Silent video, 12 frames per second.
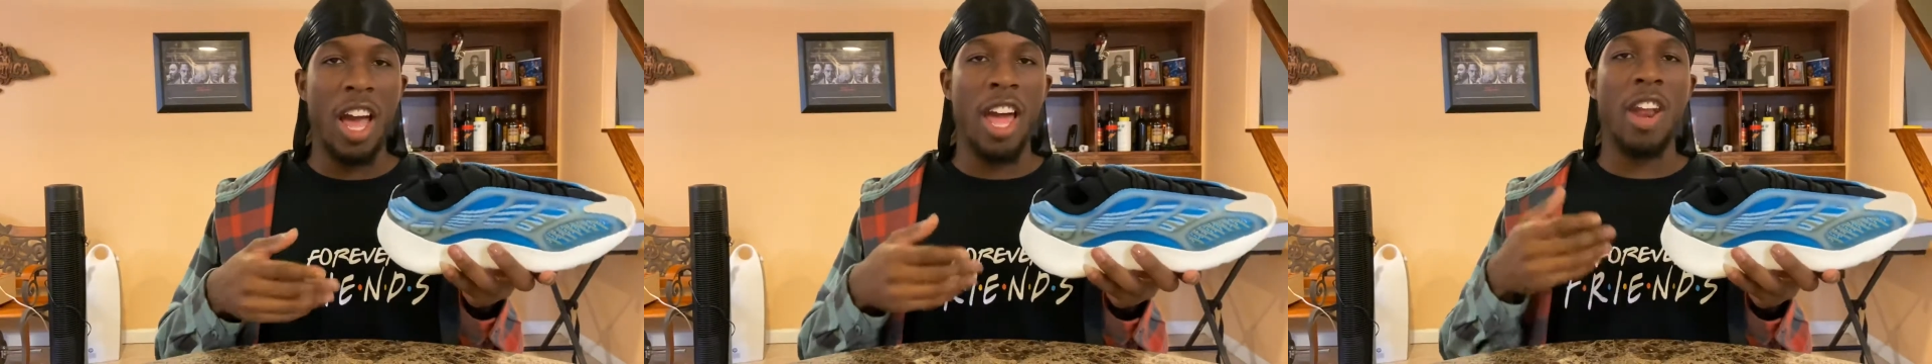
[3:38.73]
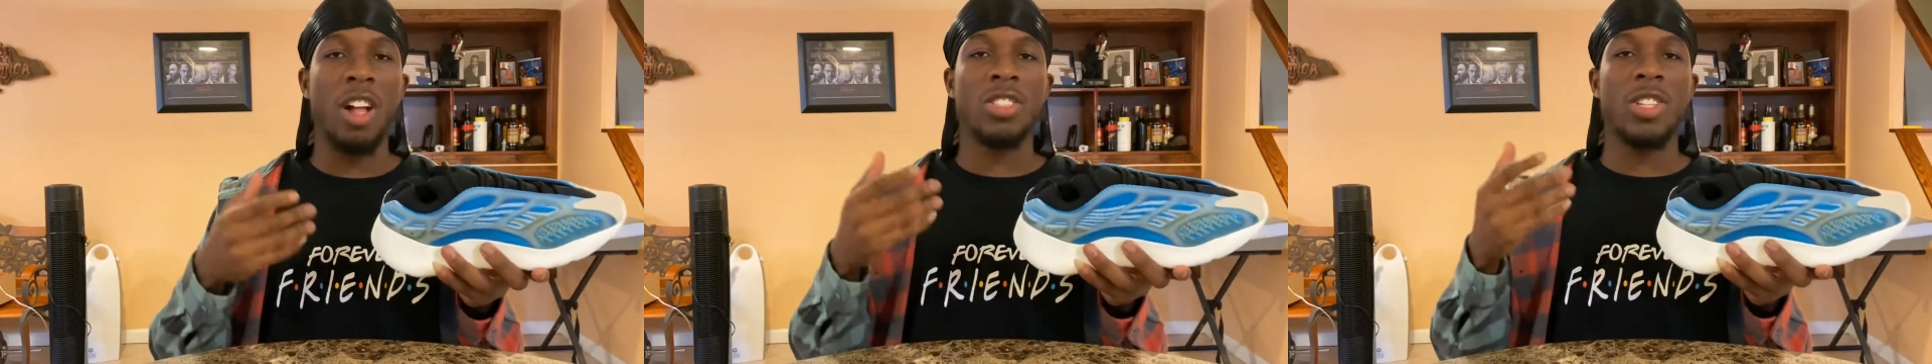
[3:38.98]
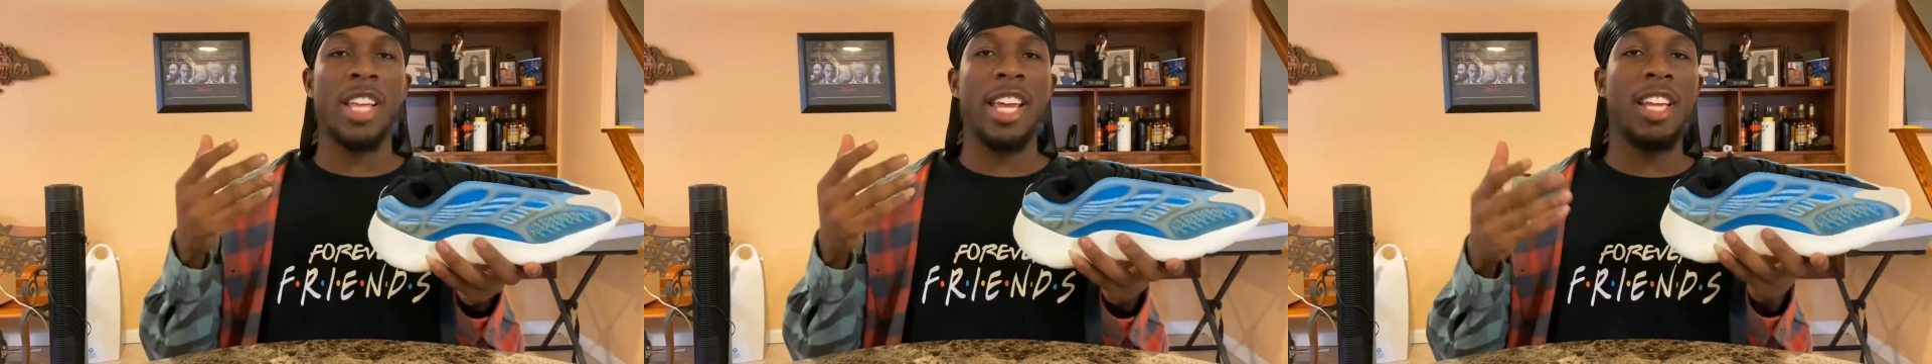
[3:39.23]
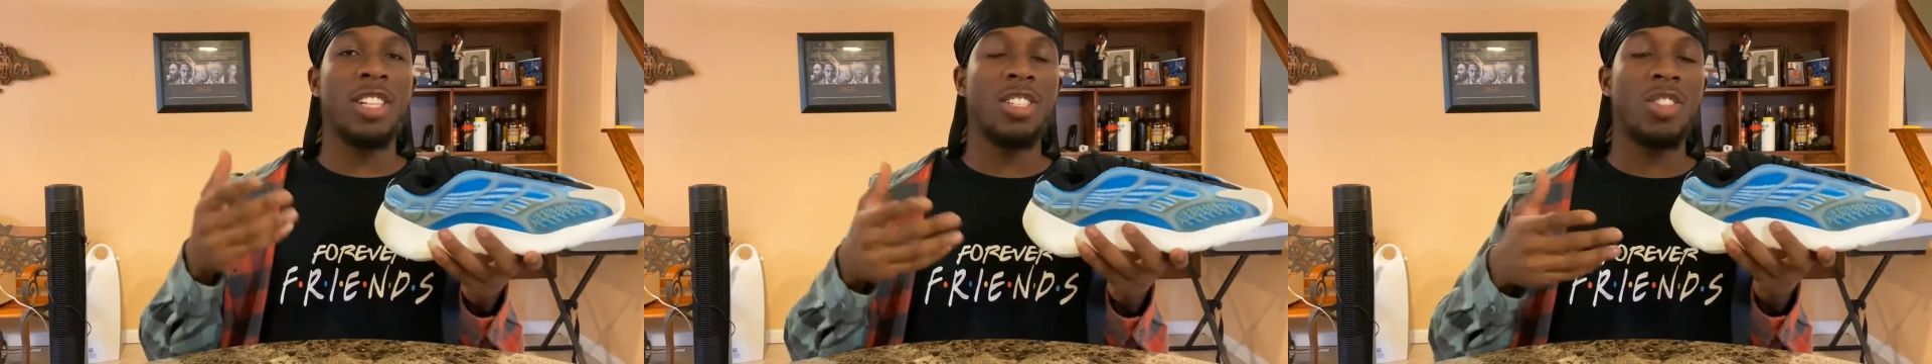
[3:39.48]
and also the
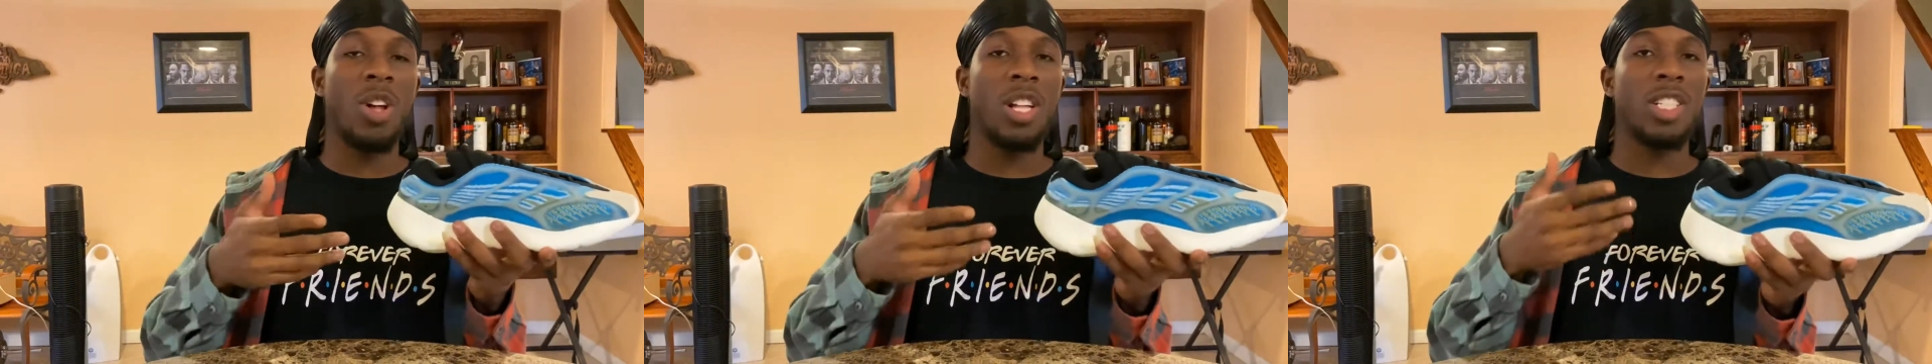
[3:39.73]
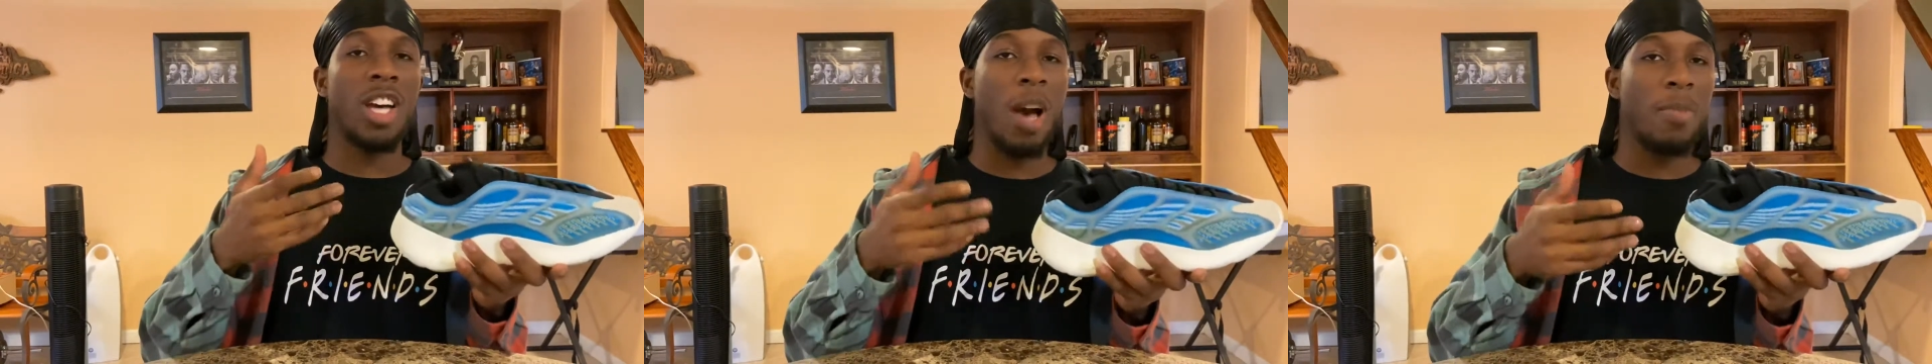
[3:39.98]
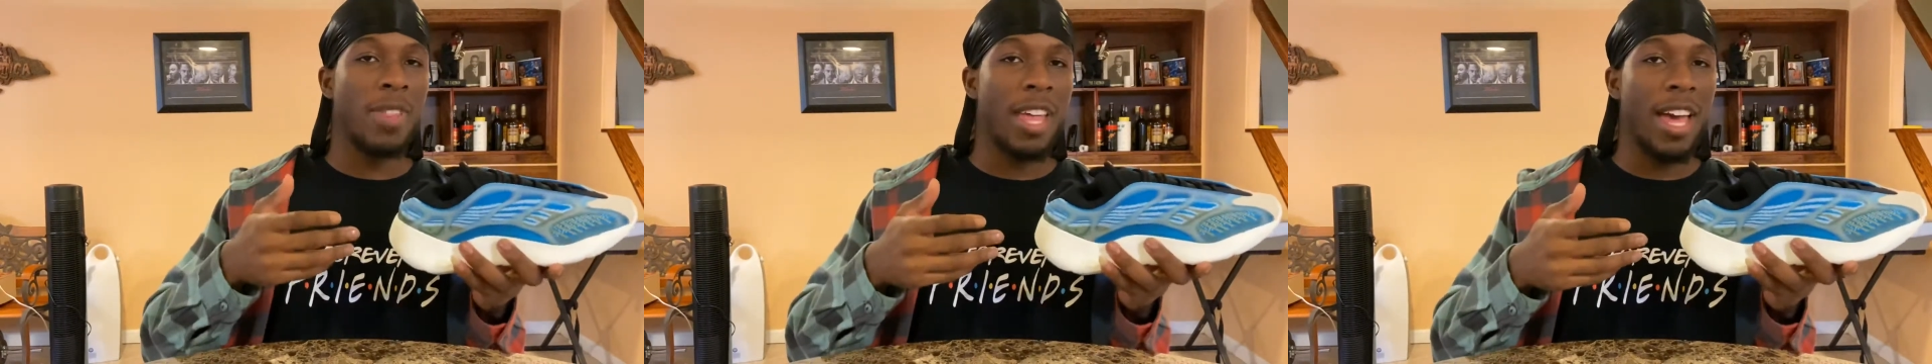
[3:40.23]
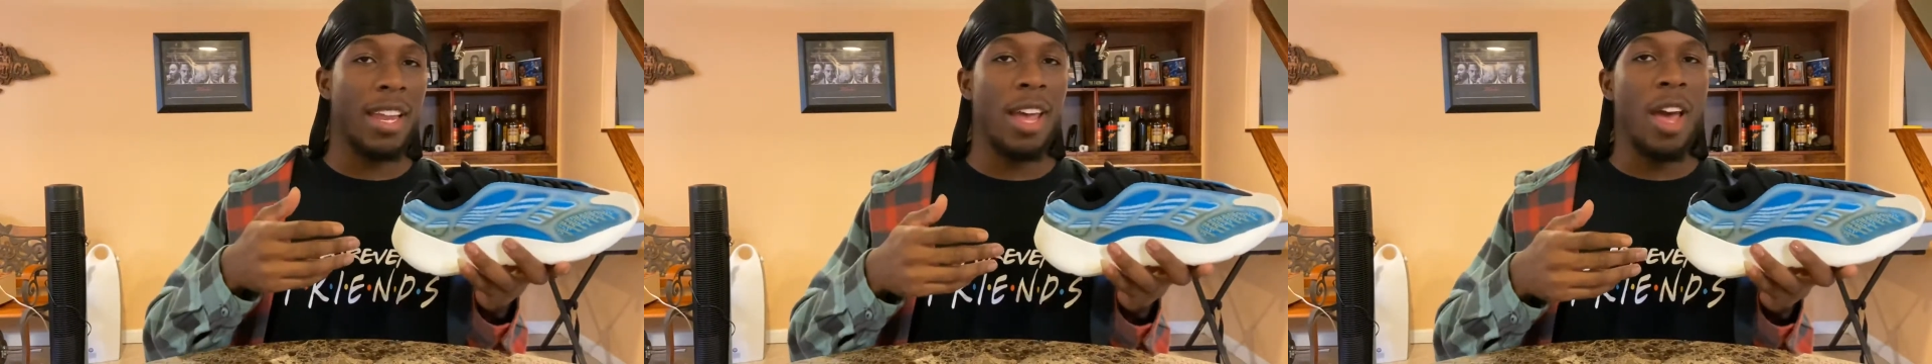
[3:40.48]
insole on top of
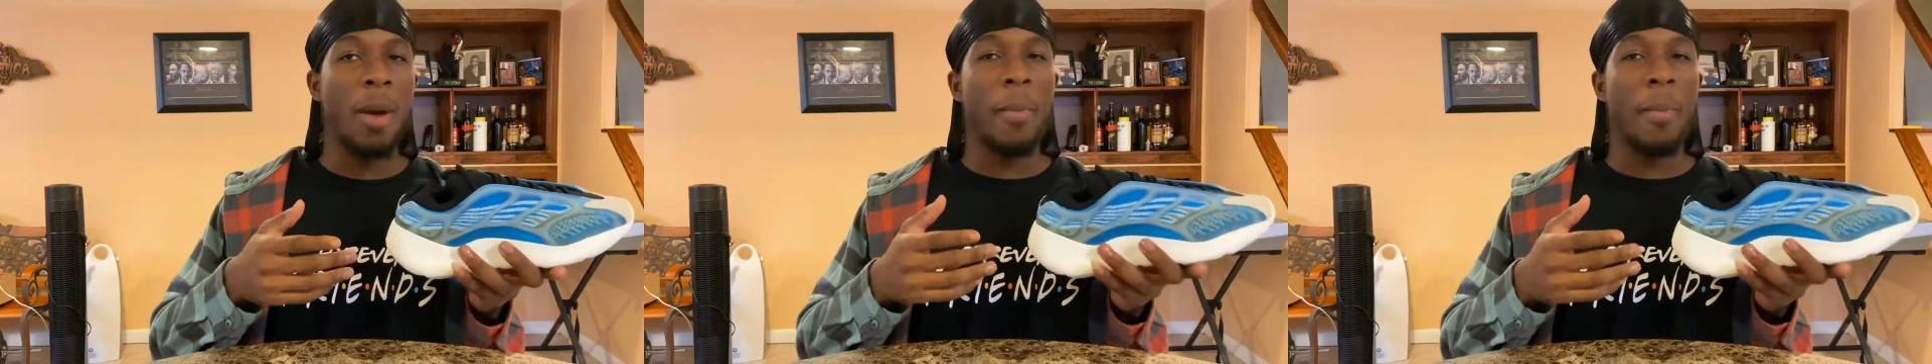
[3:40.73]
that,